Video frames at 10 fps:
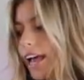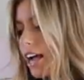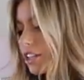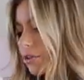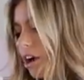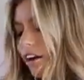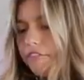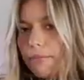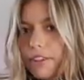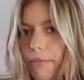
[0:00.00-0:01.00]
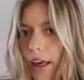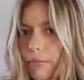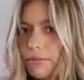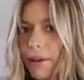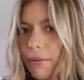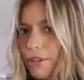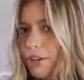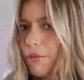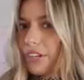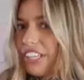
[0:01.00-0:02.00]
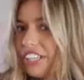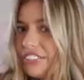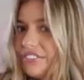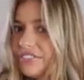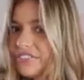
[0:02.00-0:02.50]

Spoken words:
I also cuffed them at the bottom to make them a little more cute.